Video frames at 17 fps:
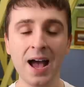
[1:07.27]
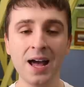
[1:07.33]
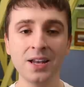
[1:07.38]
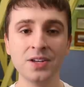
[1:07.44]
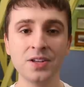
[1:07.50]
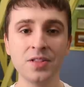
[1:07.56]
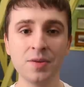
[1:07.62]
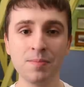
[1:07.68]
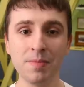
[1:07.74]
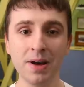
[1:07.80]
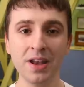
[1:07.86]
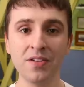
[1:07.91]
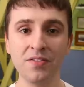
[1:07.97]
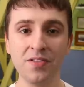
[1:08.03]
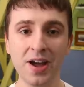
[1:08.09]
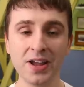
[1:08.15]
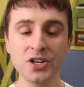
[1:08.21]
And the
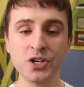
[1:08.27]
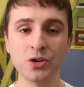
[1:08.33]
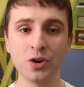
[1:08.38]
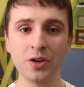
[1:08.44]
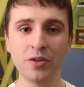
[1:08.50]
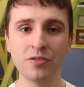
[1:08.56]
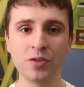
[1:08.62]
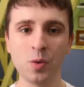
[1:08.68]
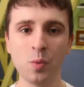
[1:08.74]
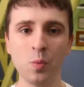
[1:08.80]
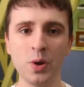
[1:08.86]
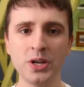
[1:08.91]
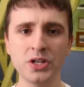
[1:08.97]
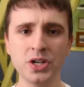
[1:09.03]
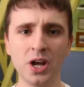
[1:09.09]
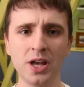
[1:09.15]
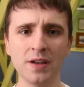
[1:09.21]
manufacturer from
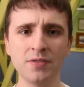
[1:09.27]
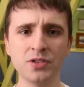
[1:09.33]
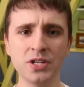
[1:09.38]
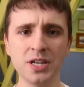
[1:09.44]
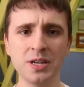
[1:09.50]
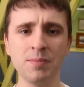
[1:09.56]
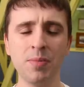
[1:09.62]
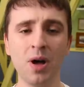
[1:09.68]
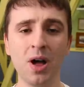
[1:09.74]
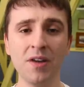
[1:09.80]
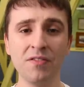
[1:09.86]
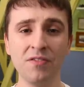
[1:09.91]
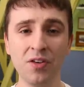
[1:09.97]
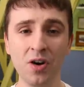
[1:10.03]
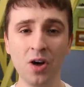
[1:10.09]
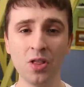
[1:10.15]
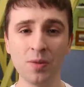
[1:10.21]
which I have seen by
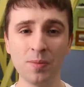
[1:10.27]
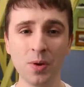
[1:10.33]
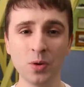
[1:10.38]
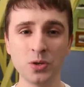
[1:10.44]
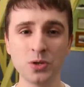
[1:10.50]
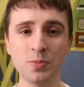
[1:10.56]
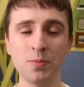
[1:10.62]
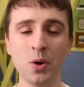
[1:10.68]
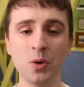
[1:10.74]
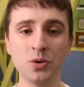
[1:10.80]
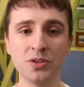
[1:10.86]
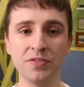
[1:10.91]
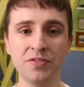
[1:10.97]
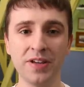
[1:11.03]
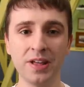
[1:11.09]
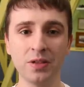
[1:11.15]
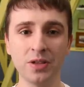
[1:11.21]
far the most motor
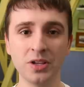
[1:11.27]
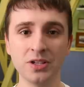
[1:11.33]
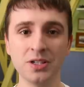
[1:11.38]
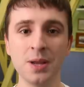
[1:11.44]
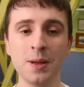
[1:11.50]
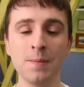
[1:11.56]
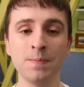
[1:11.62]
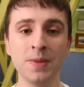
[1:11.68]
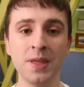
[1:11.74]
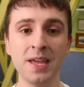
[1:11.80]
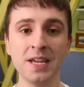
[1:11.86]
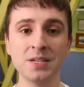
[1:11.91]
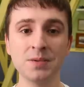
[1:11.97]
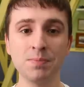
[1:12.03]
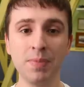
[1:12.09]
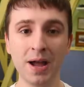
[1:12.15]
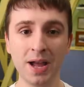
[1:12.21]
failures
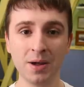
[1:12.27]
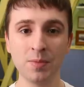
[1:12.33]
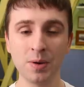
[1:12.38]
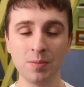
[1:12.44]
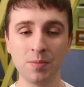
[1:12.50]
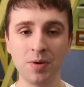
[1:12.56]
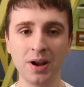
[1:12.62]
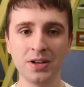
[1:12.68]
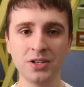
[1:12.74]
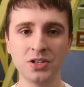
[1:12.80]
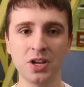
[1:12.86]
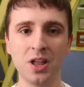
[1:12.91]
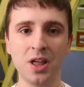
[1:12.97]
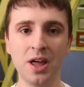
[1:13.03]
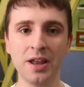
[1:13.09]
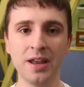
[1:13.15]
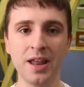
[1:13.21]
is Bachmann
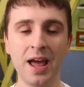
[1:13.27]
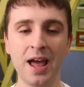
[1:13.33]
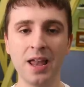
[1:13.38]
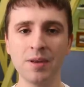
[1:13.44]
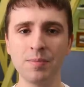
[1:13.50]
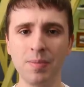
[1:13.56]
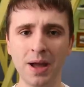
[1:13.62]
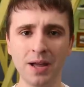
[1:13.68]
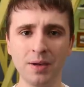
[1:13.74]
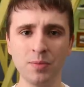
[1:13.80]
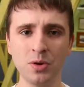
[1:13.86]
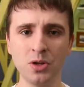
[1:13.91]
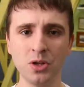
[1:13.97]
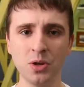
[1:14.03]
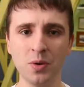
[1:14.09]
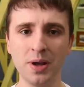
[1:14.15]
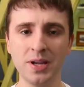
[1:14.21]
Branchline and
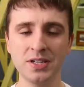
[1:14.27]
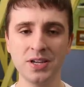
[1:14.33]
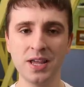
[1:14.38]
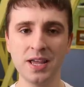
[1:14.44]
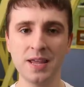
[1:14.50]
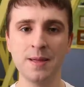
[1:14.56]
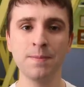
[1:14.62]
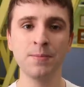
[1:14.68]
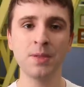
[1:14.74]
Bachmann U S A.